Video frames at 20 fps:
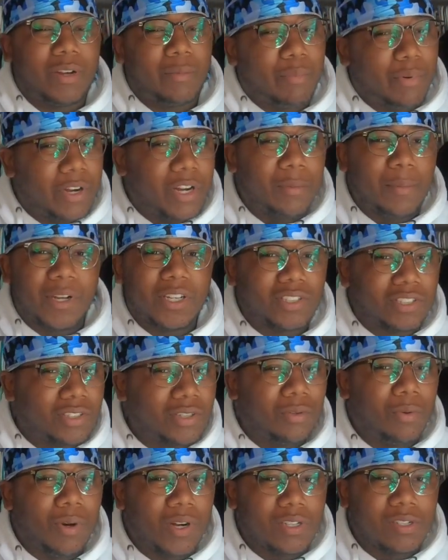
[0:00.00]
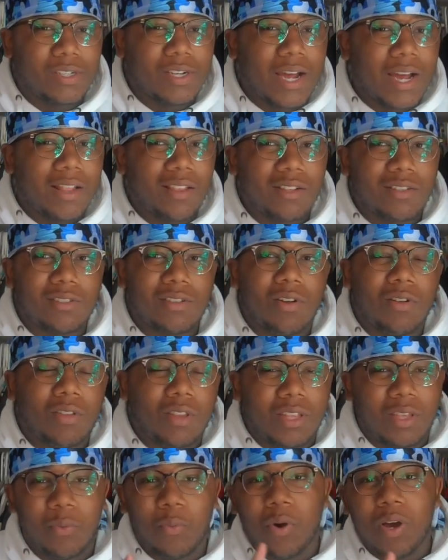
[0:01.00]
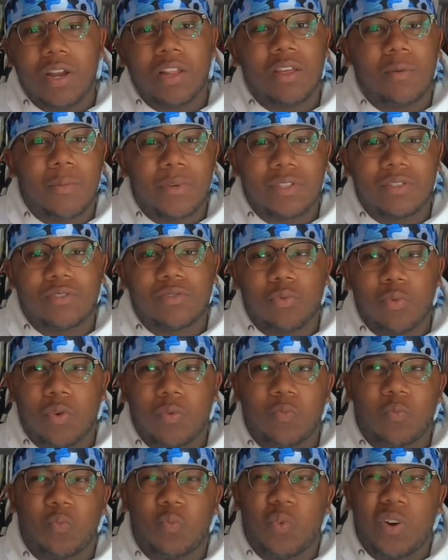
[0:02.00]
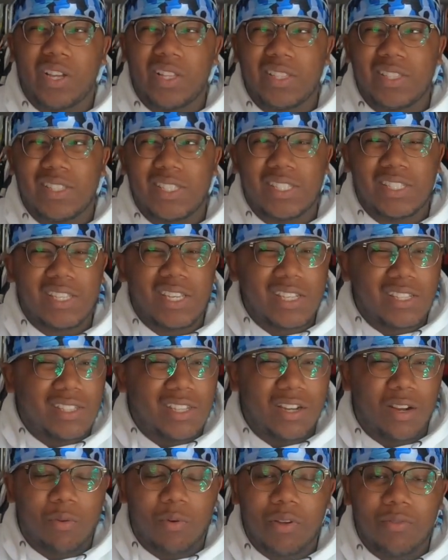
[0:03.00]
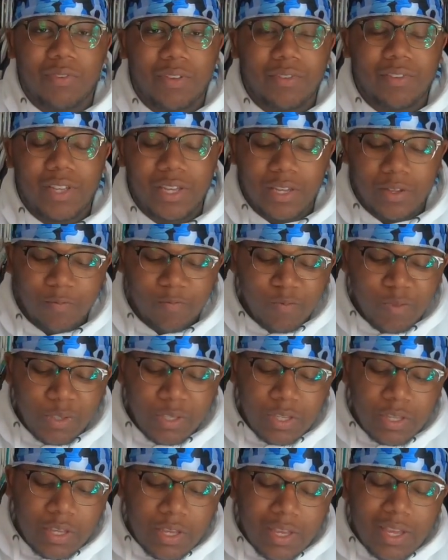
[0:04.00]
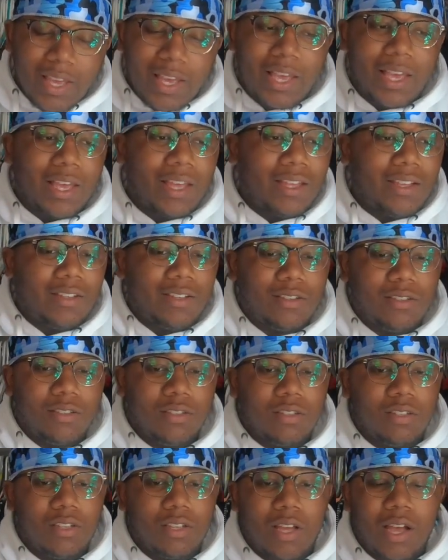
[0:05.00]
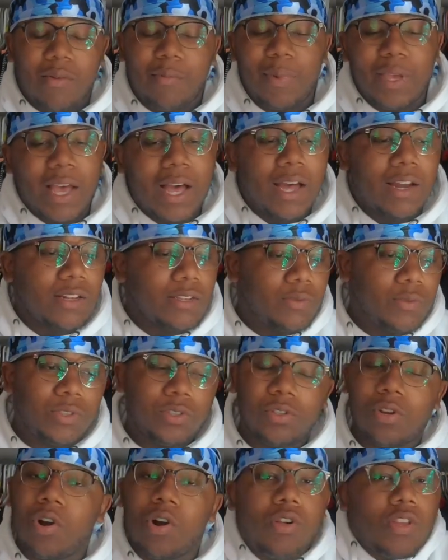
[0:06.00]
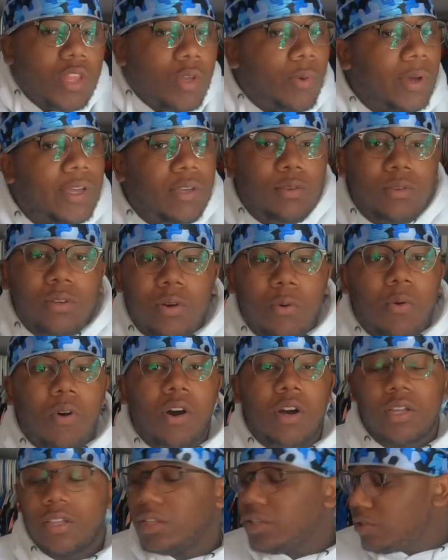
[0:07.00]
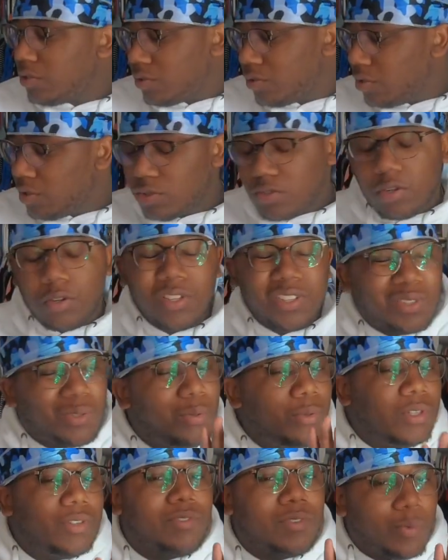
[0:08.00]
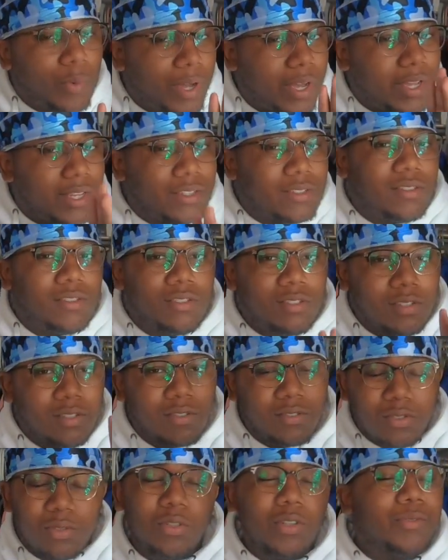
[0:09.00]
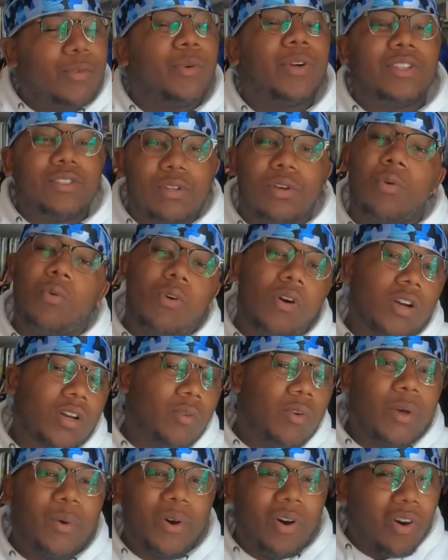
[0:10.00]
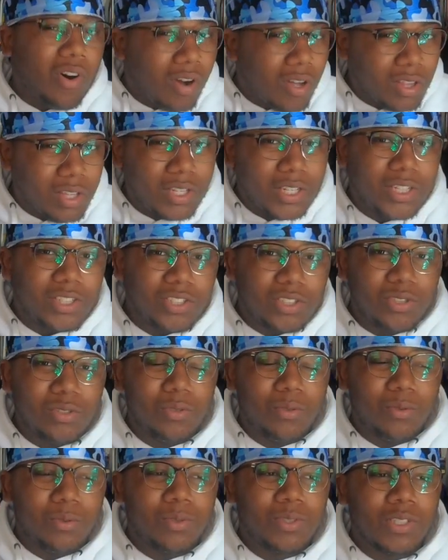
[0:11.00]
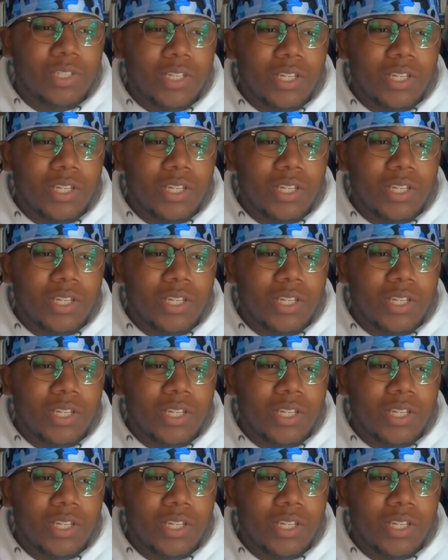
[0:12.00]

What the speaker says: pretty much $200. Only one of them is $160 or $150. And I'm gonna be honest with you. The only way you can walk, there's only 2 different ways. 2 different ways you can walk away with all of these shoes